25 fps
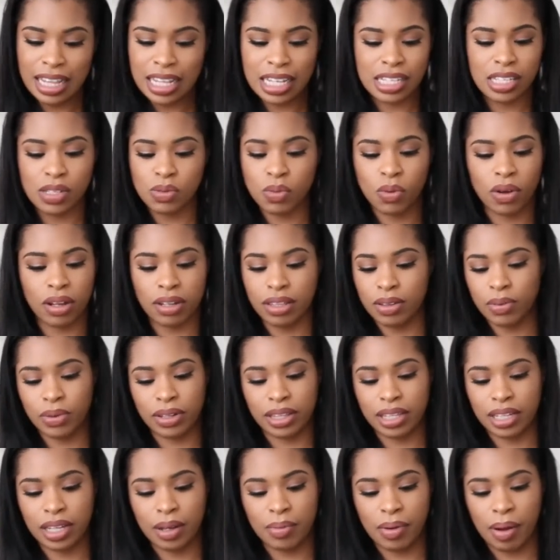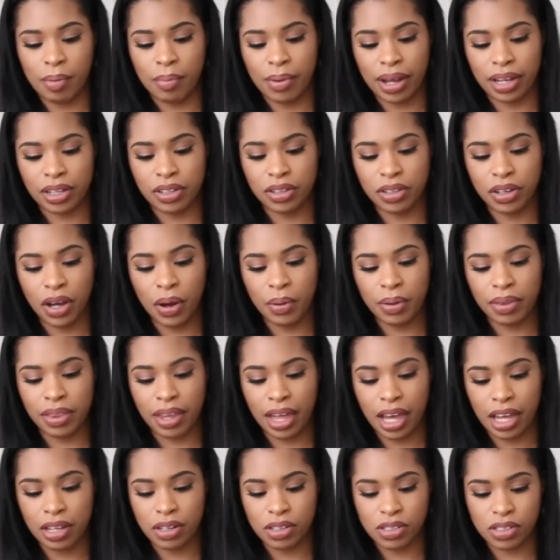this is what one thing about Mac. You go in
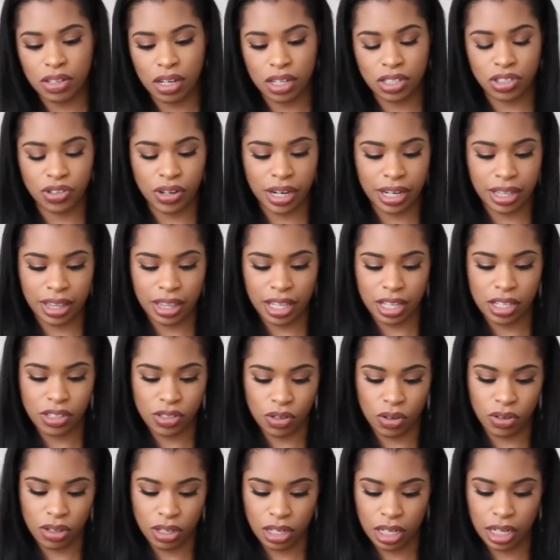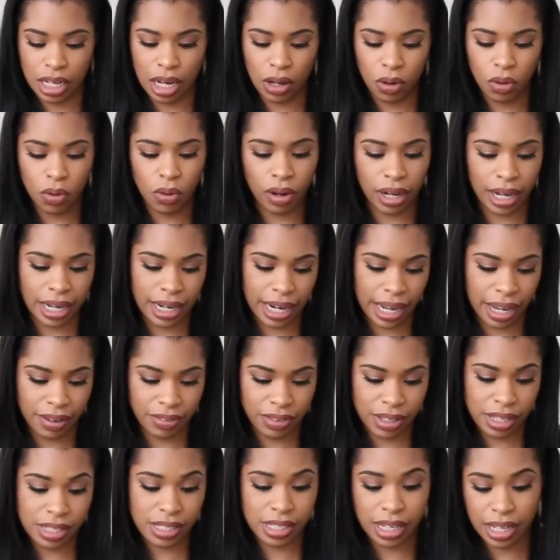there, you start trying things on, and you're like, oh, can I
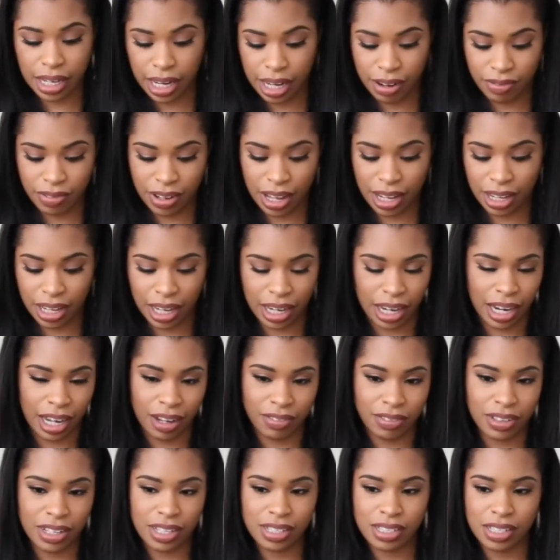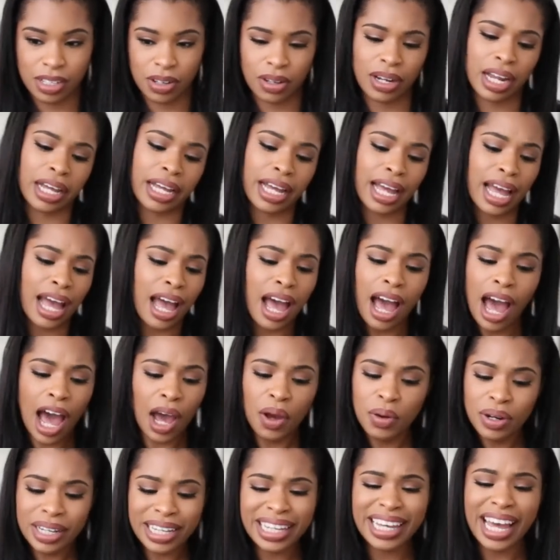have this? Can I have that? Can I have this? And you're like,
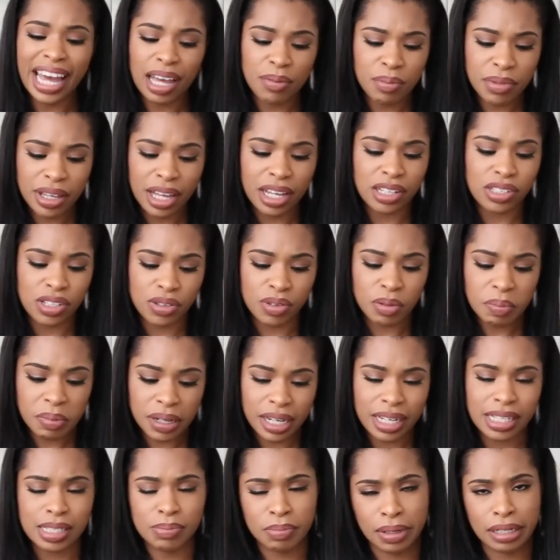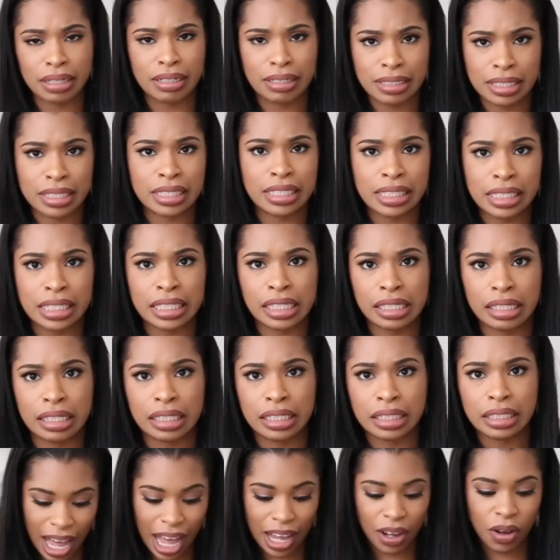I only came here to replace my concealer.
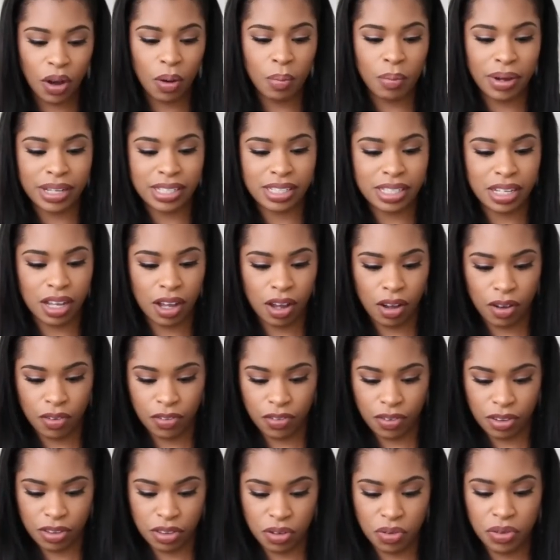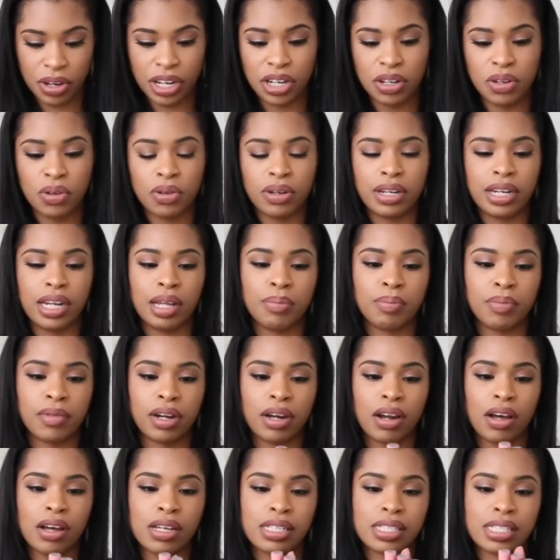Yeah, I got myself three new lip
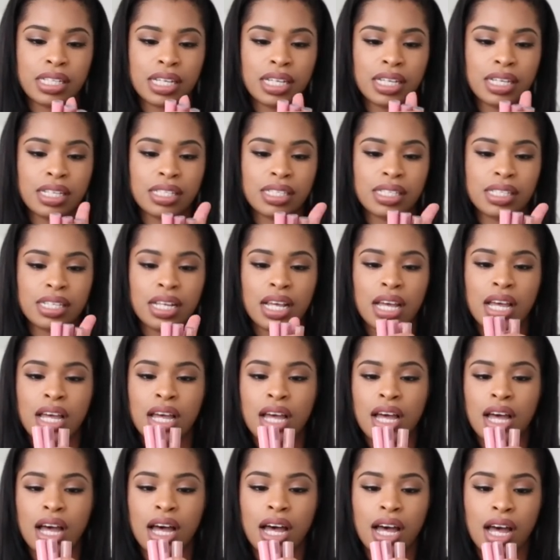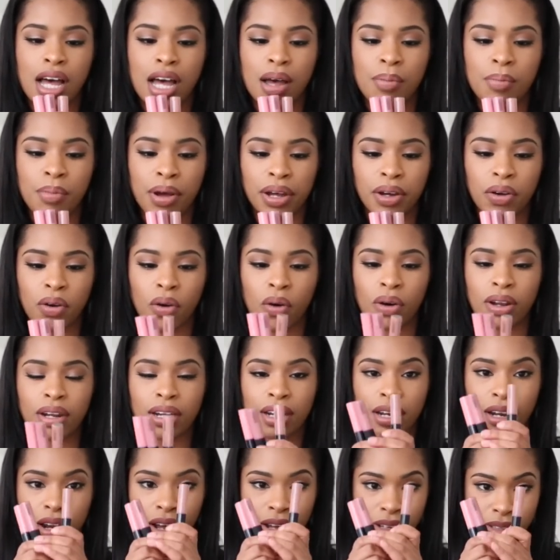glosses. Um, I got
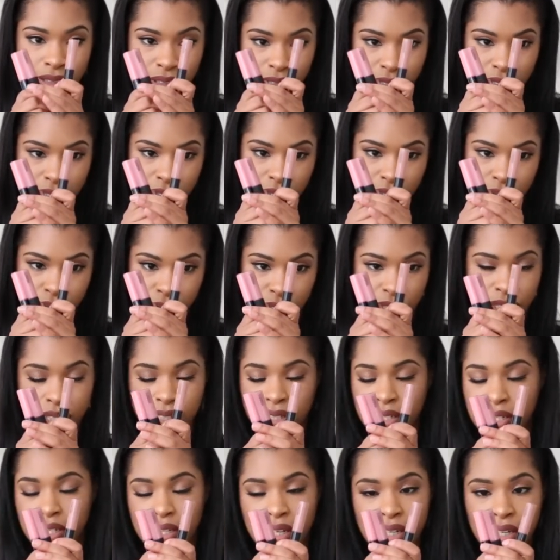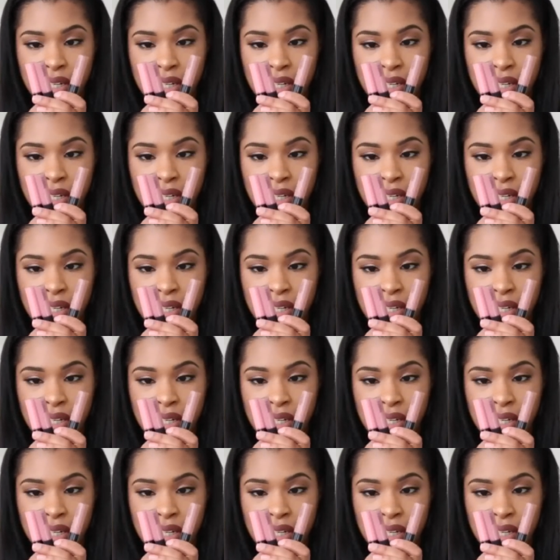Lust, which is